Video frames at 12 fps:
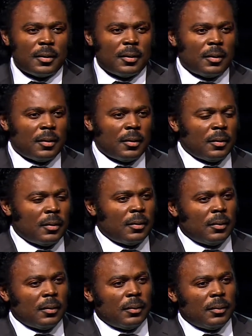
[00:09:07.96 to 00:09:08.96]

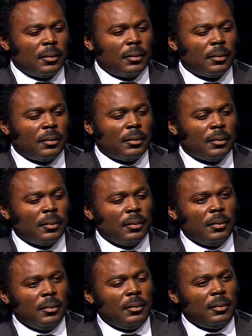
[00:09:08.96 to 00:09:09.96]

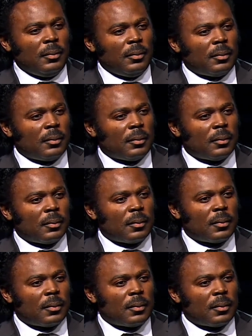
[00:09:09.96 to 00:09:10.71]
(no one is talking)